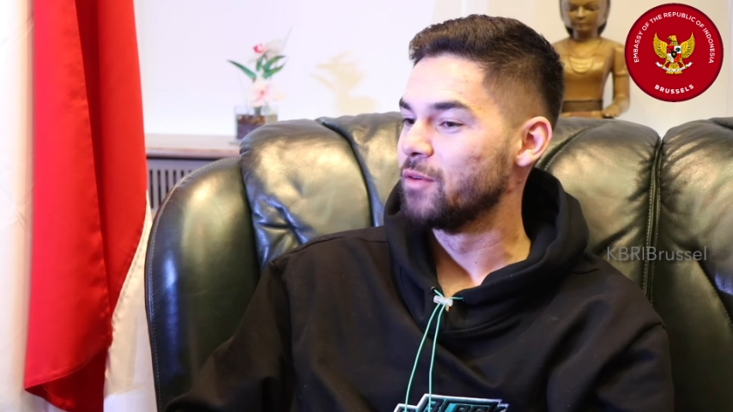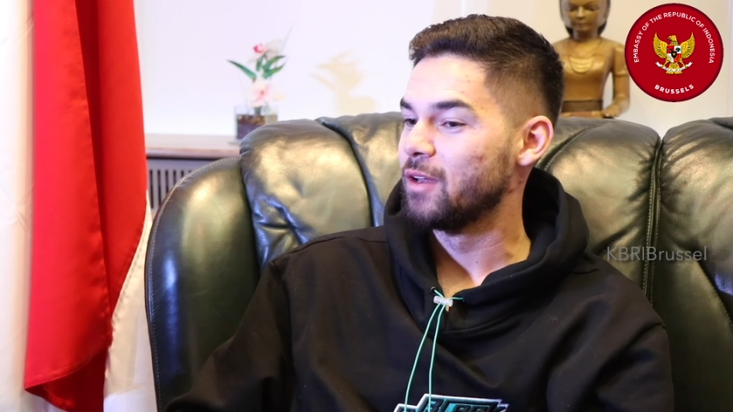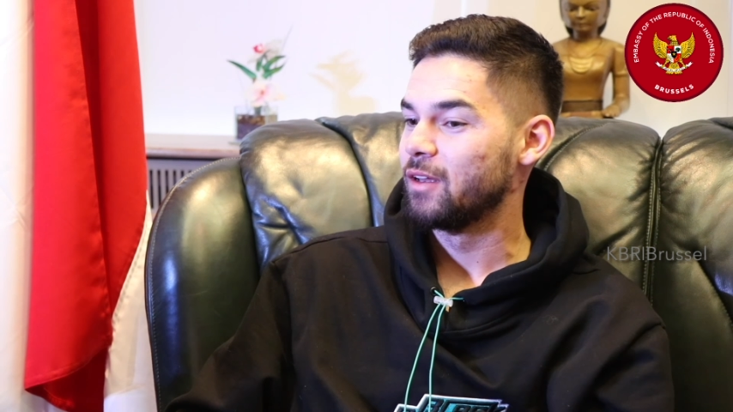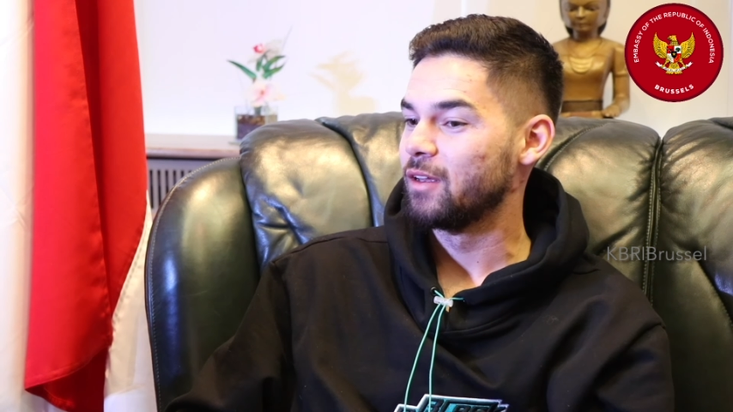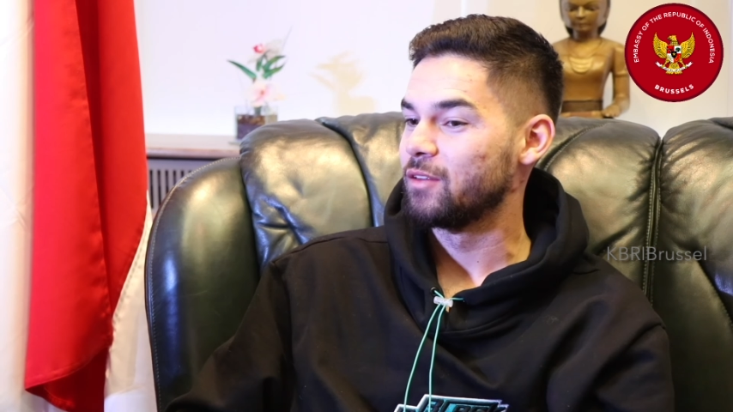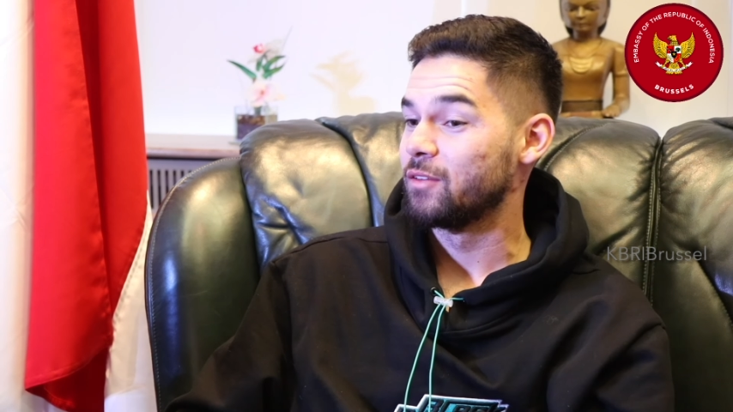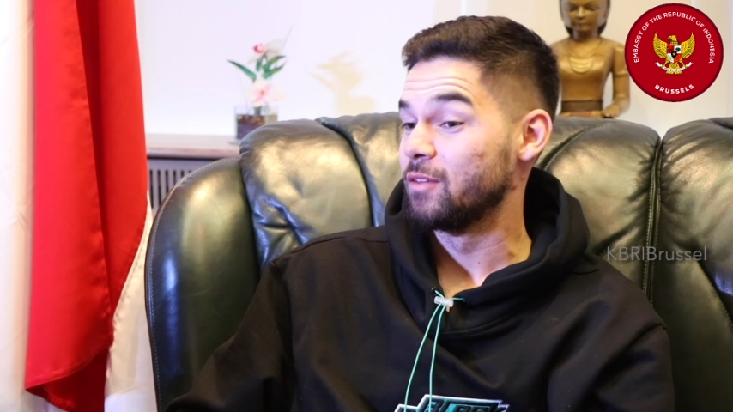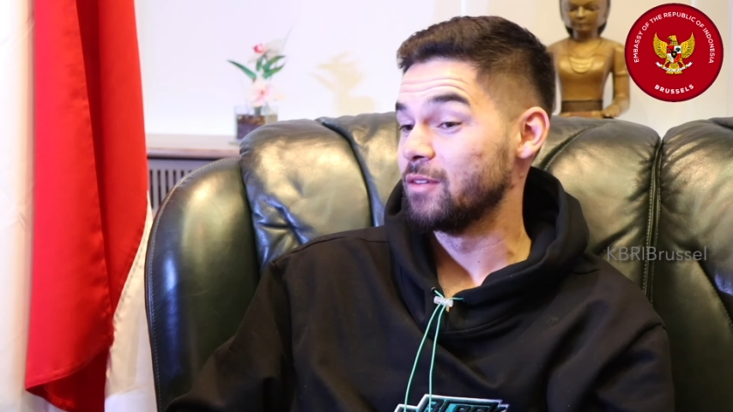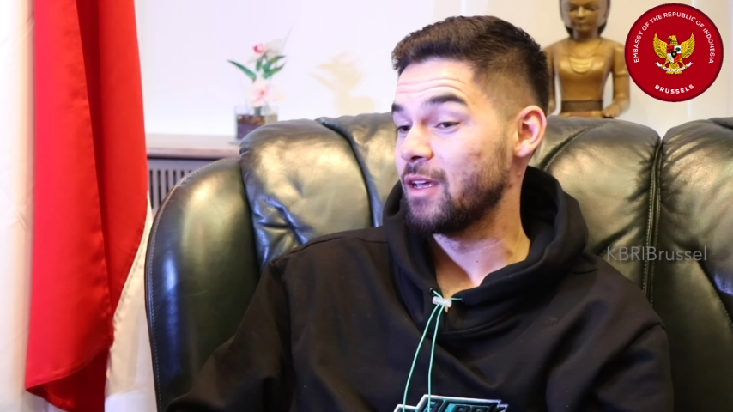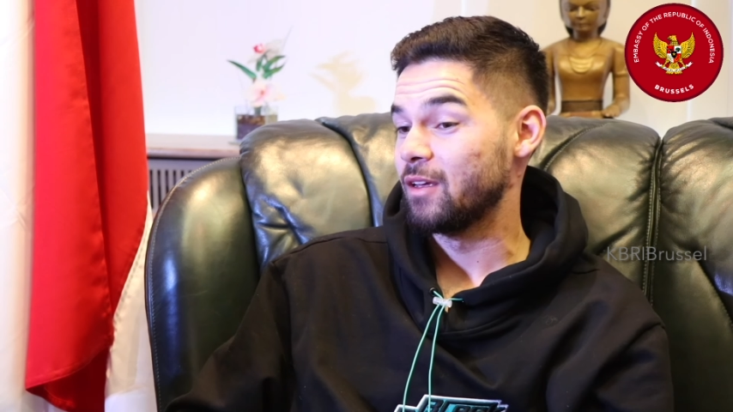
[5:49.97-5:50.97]
Well,
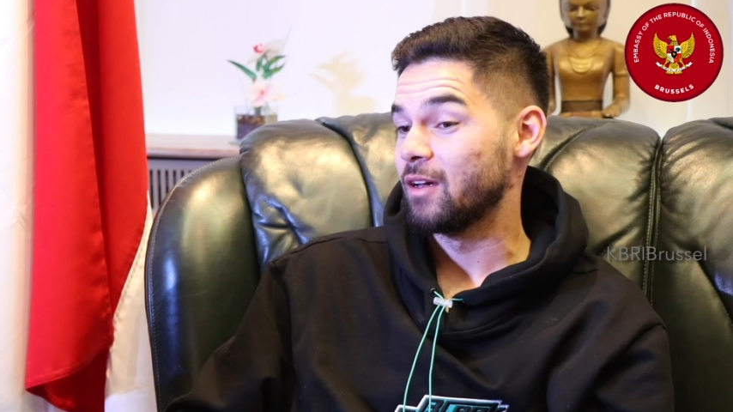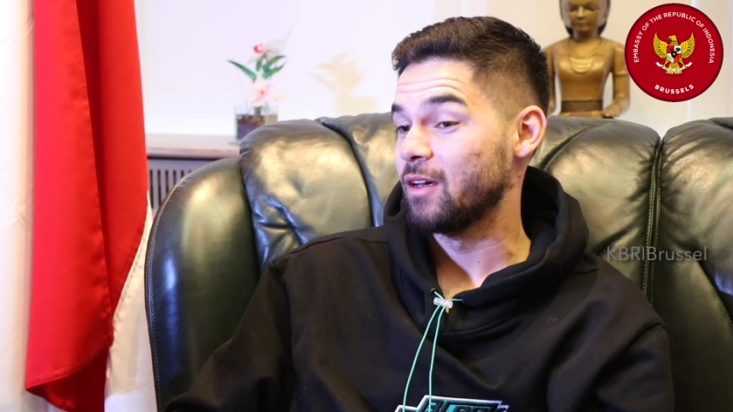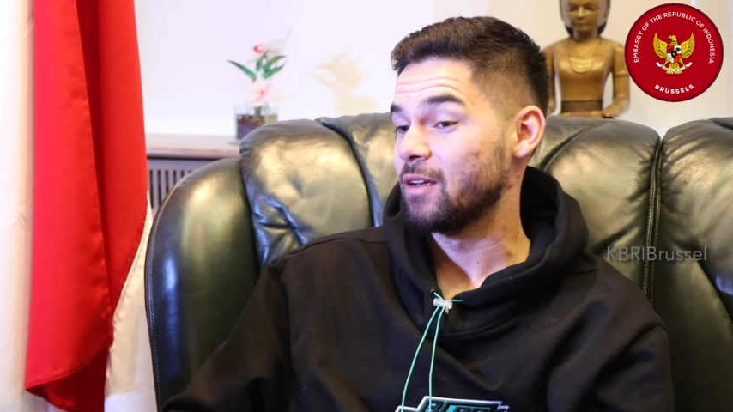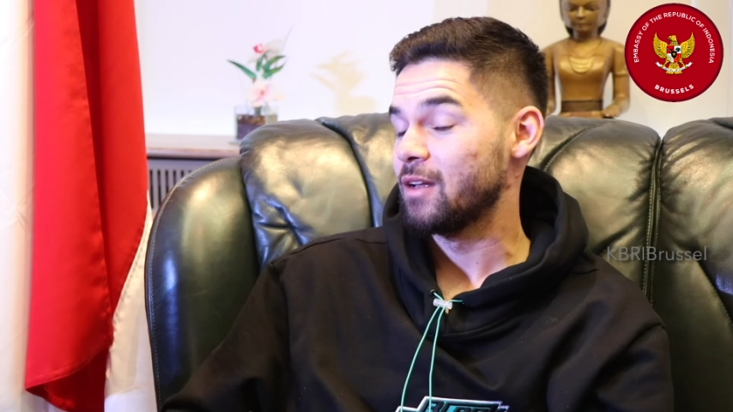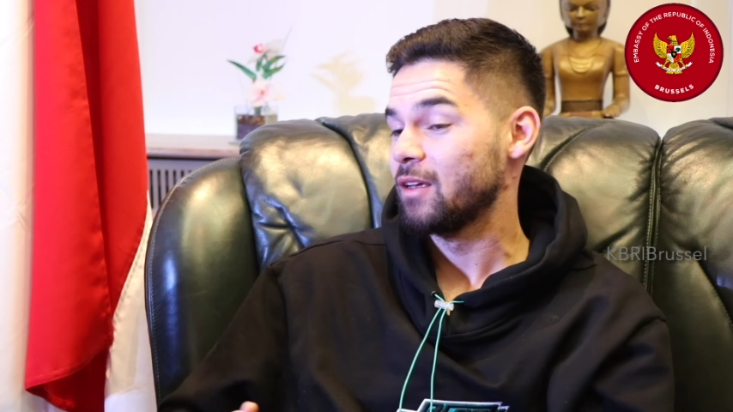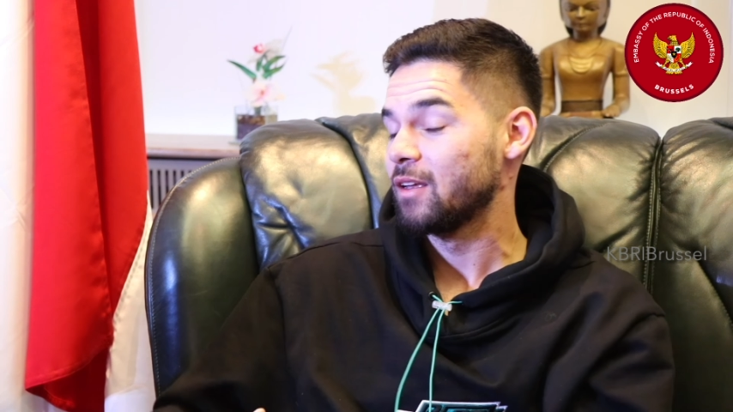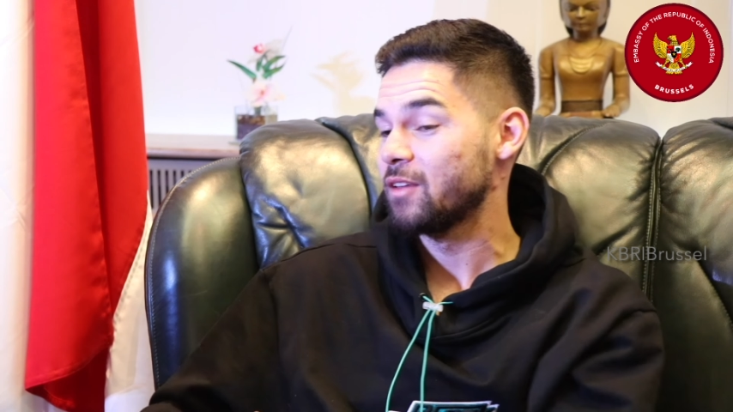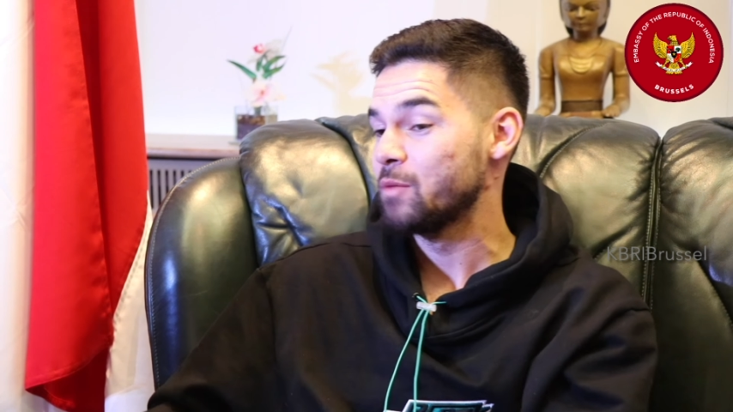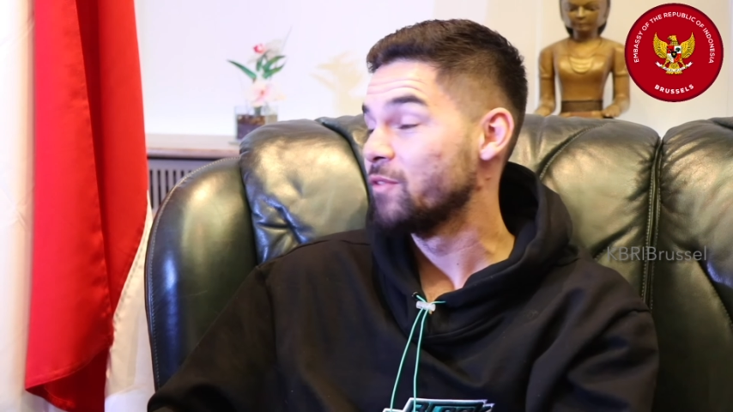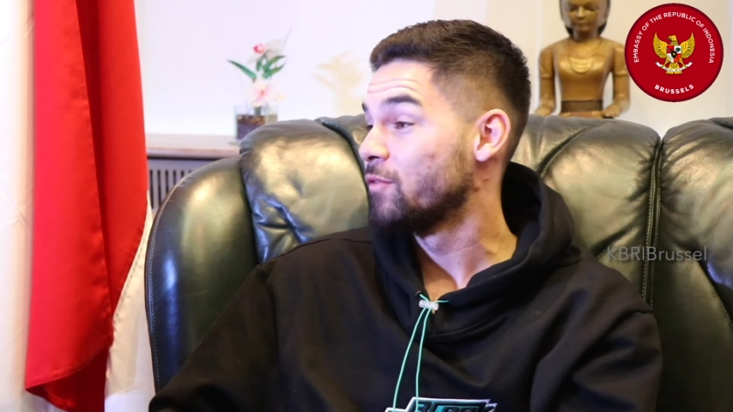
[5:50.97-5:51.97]
like I
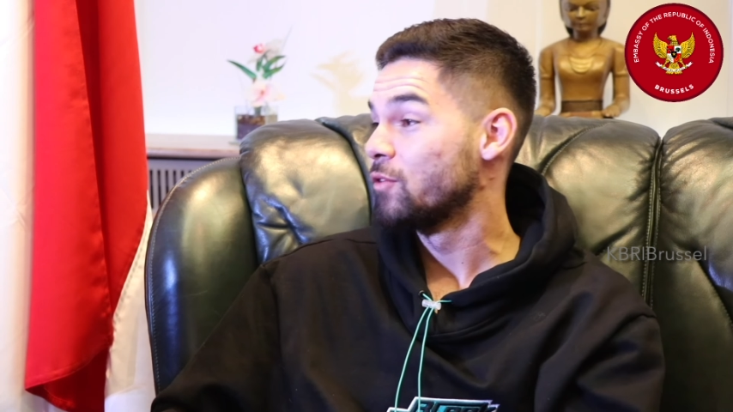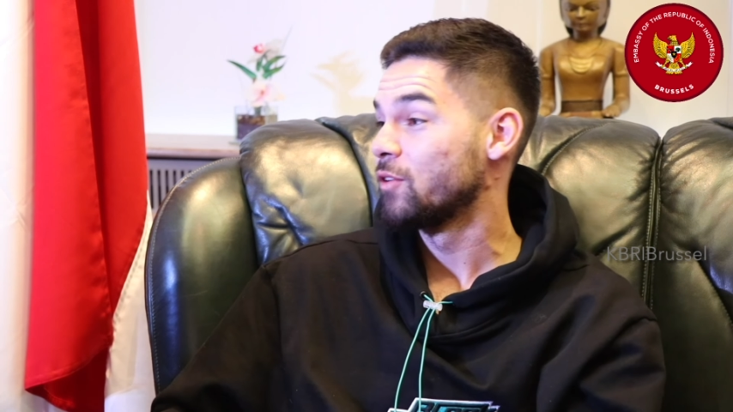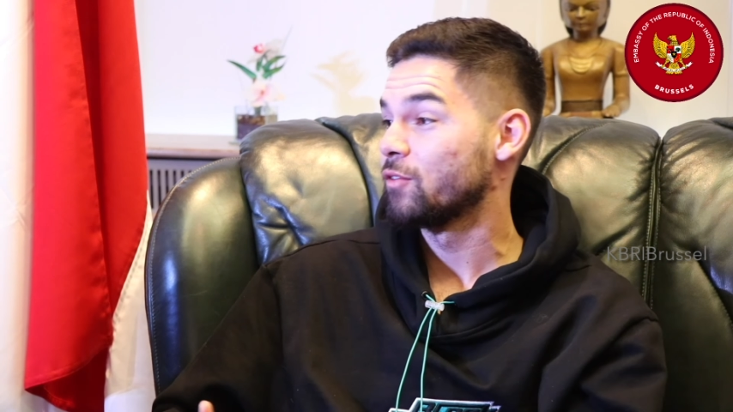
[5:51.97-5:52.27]
said before,